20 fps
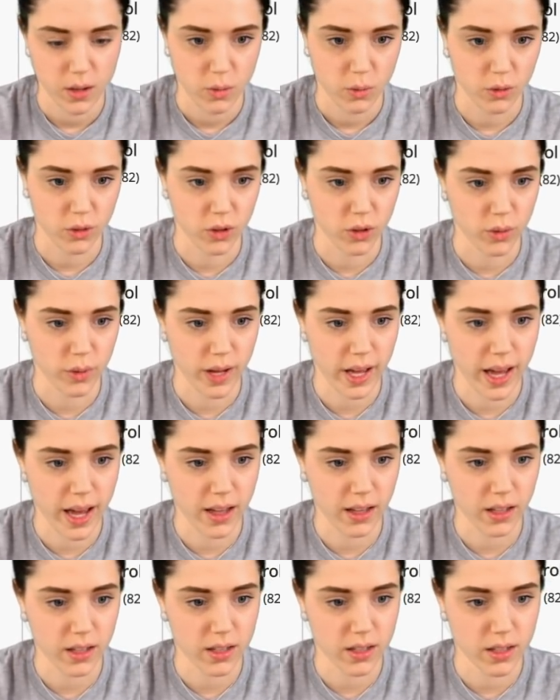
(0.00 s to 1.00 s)
We'll do
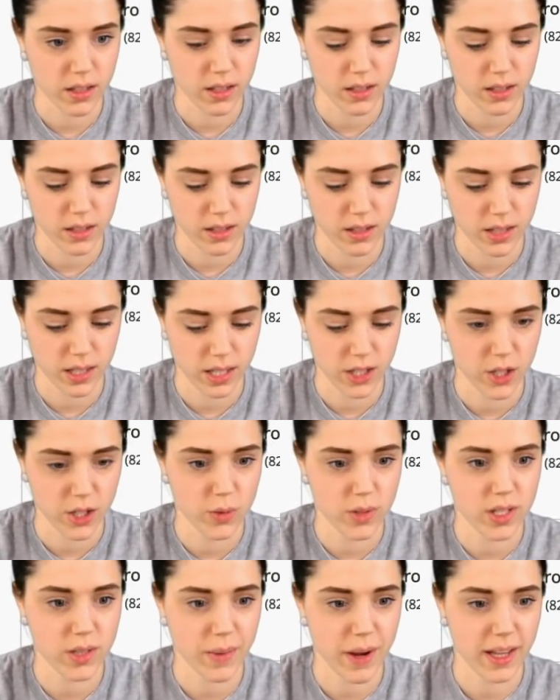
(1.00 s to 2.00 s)
Alex's. Can I
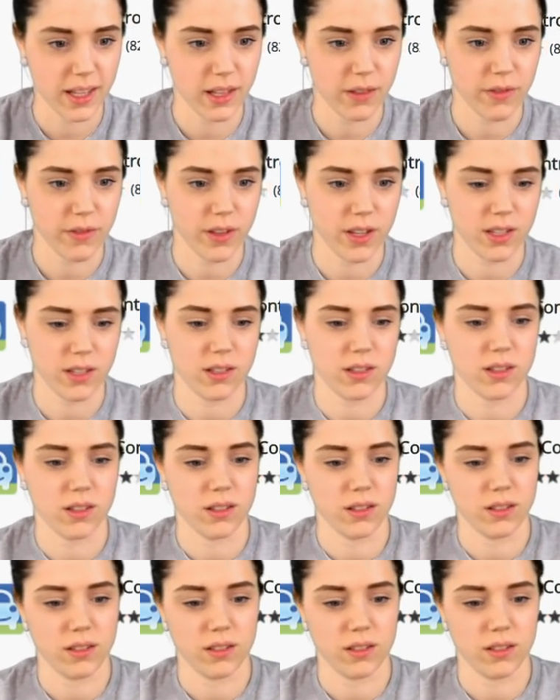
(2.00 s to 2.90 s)
do a smiley face?